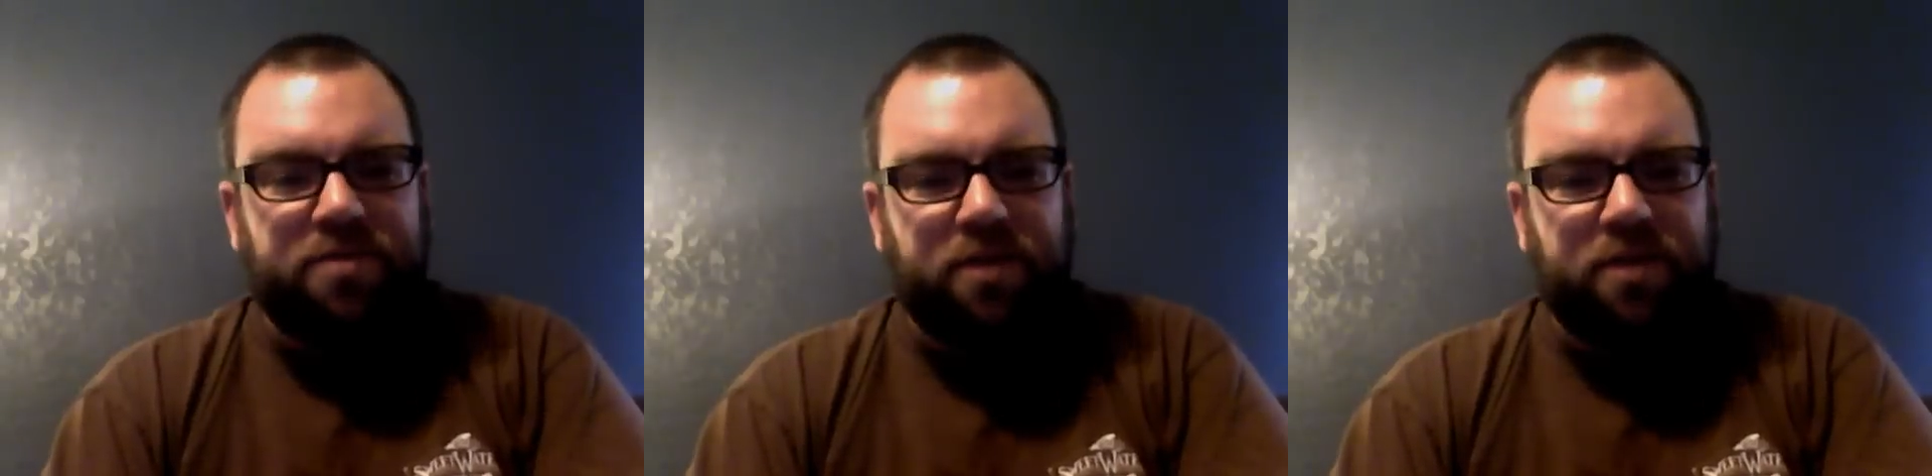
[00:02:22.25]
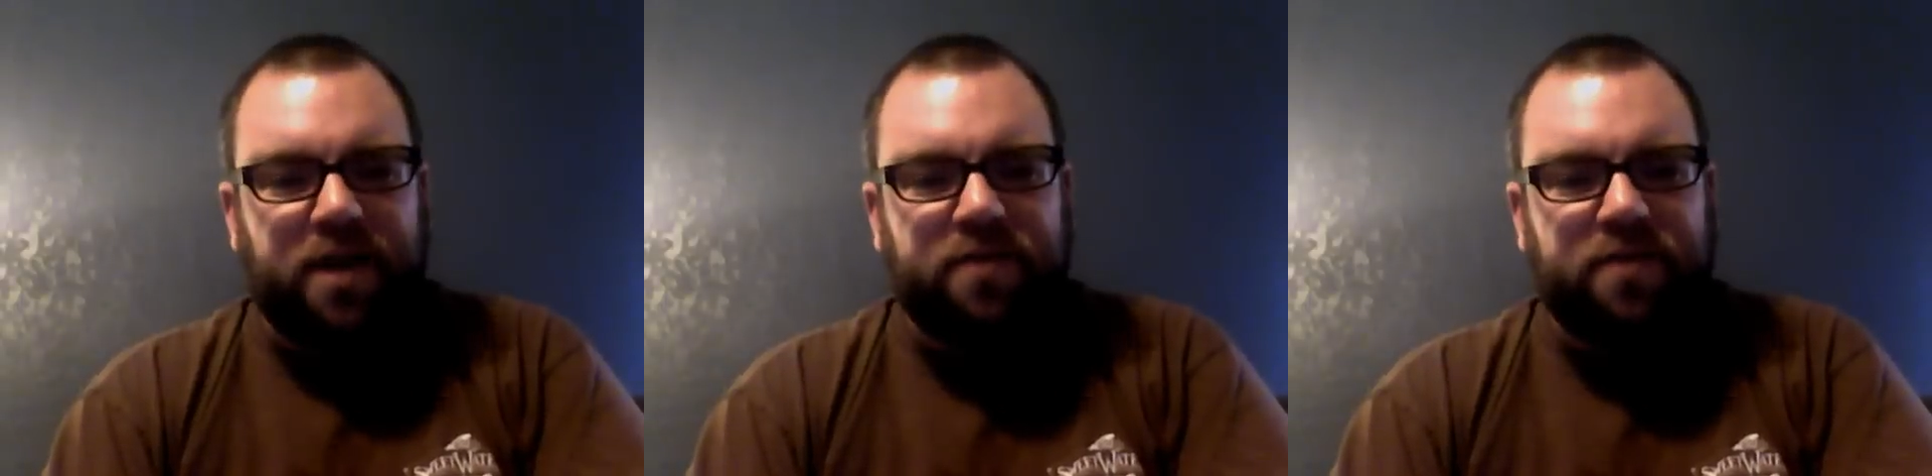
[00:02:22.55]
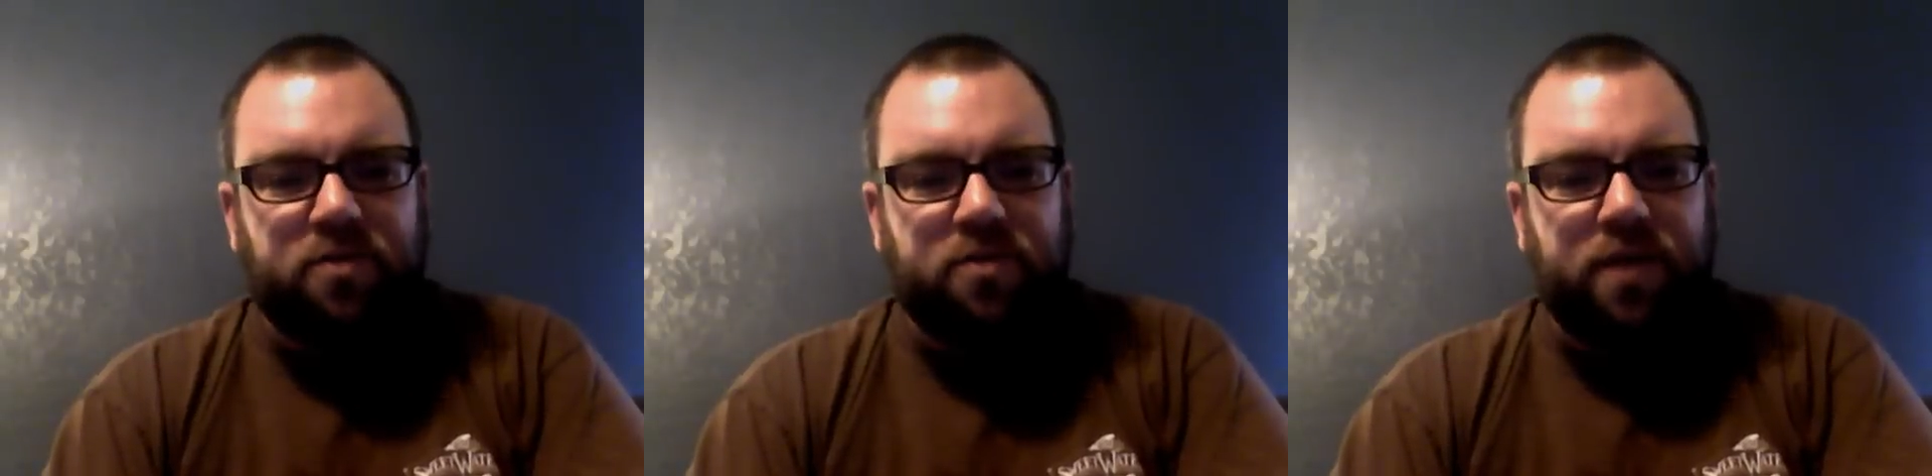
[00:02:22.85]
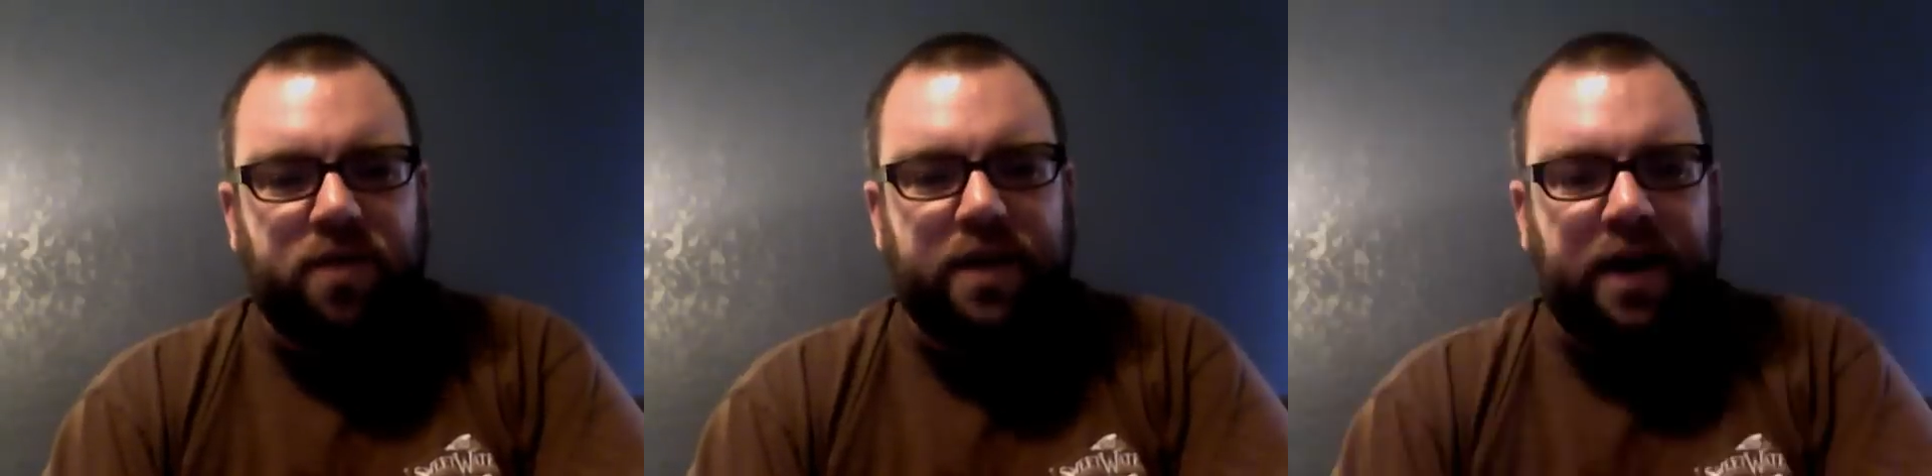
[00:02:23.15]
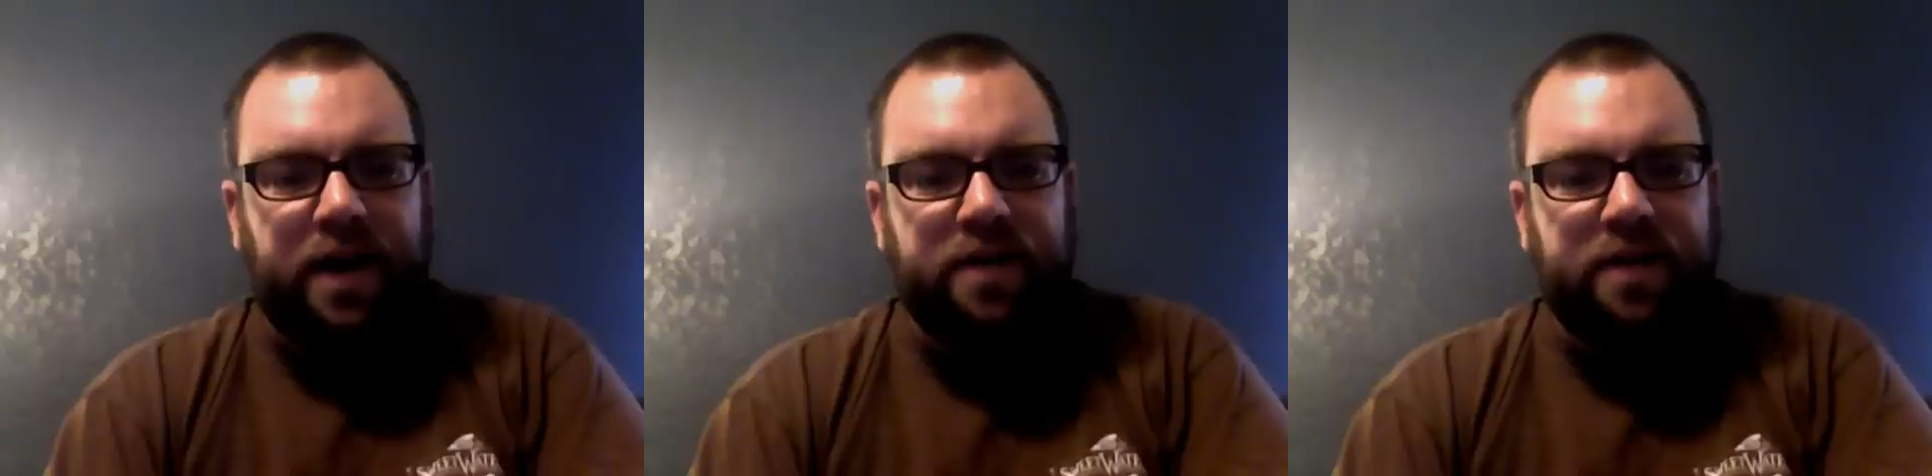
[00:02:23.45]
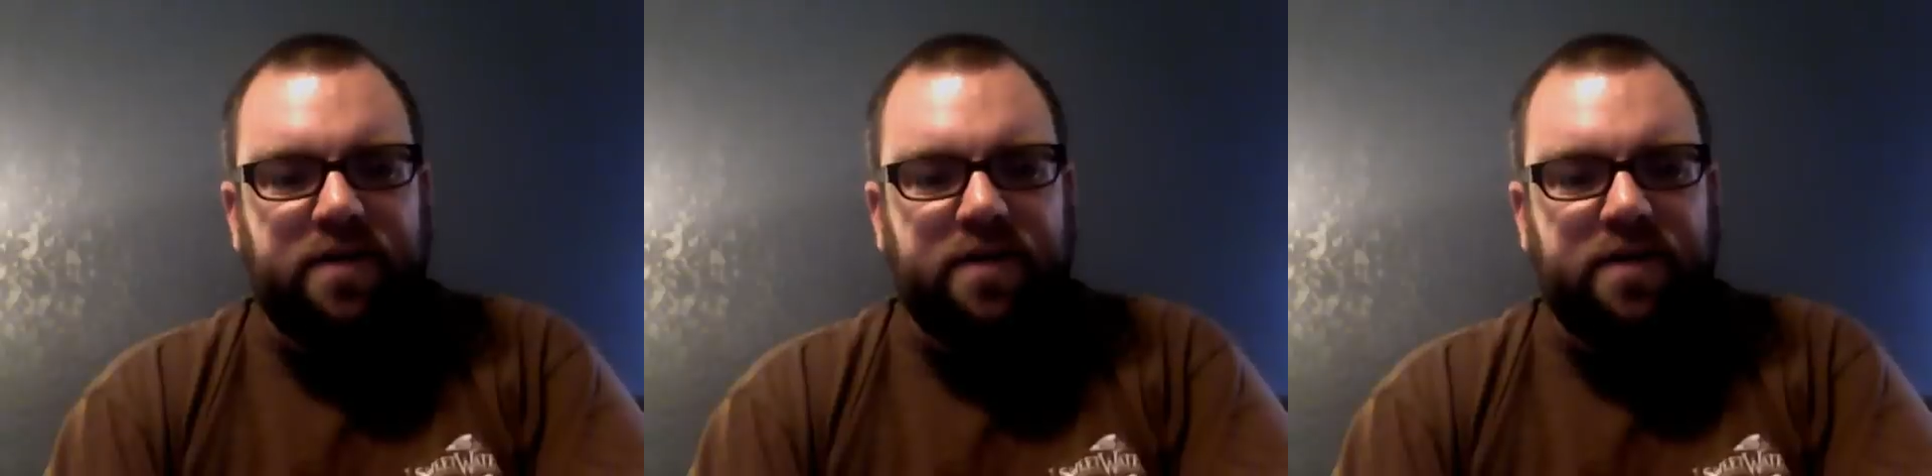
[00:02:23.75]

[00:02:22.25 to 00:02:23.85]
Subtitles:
through you guys real quick is